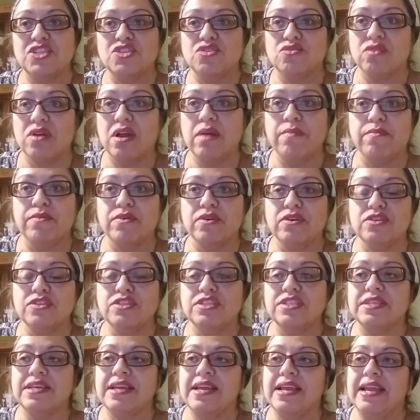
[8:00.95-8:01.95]

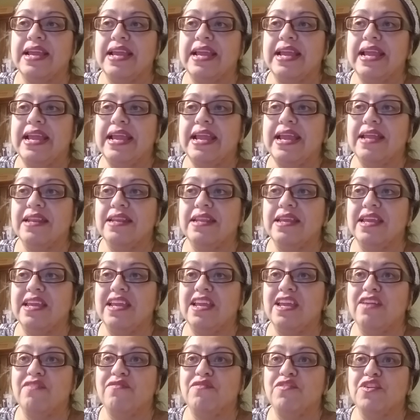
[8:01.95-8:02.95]
droppers, and
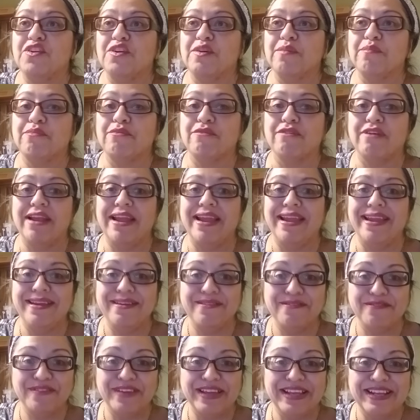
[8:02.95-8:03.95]
if you're
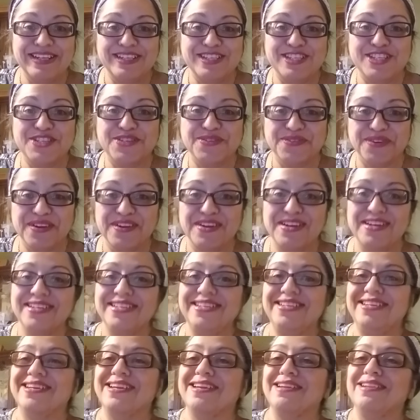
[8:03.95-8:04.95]
brave and
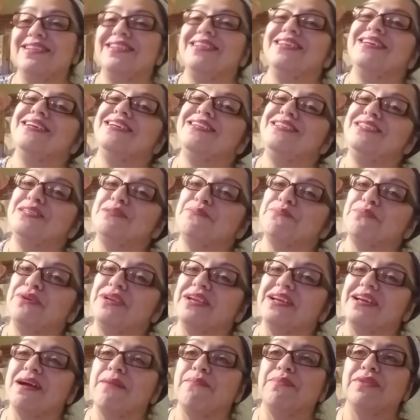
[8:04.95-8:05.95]
strong, you can just put
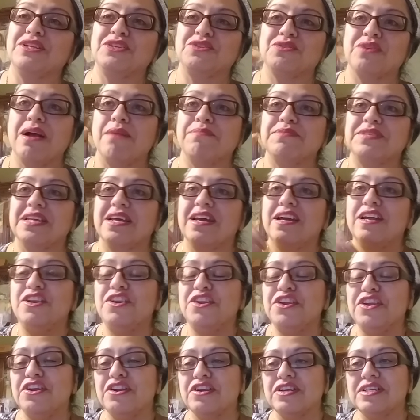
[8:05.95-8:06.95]
a couple of drops under
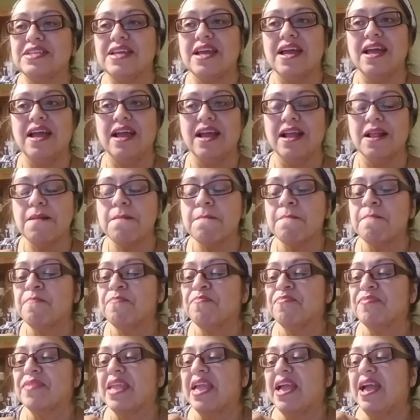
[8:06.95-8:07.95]
your tongue.
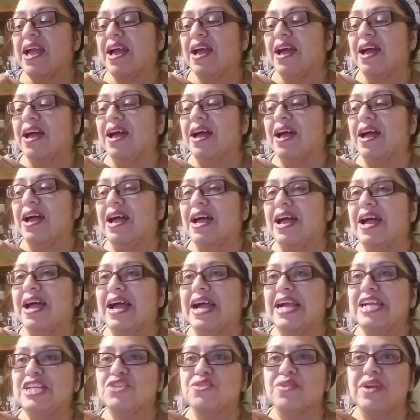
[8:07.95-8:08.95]

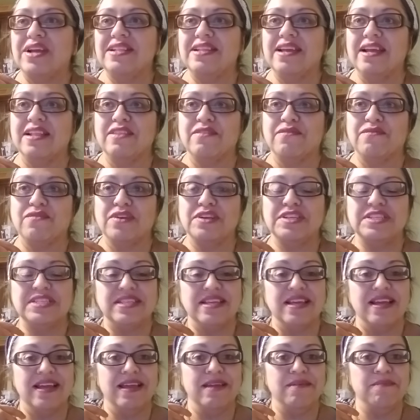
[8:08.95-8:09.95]
I tried that the first
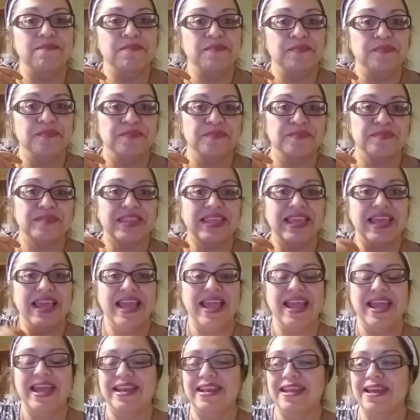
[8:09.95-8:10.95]
time,
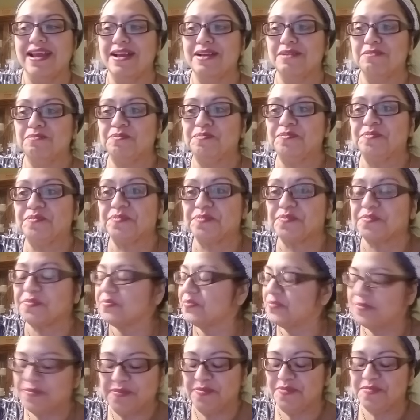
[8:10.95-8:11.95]
and
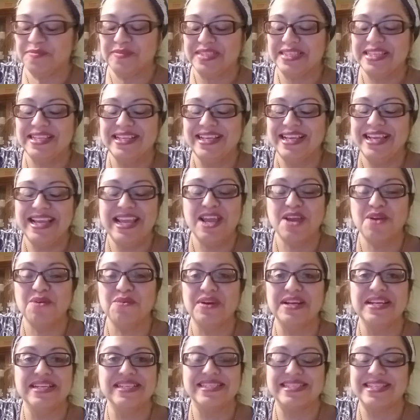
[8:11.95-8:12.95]
it
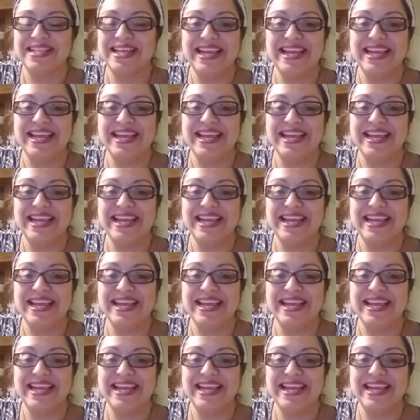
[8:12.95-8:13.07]
was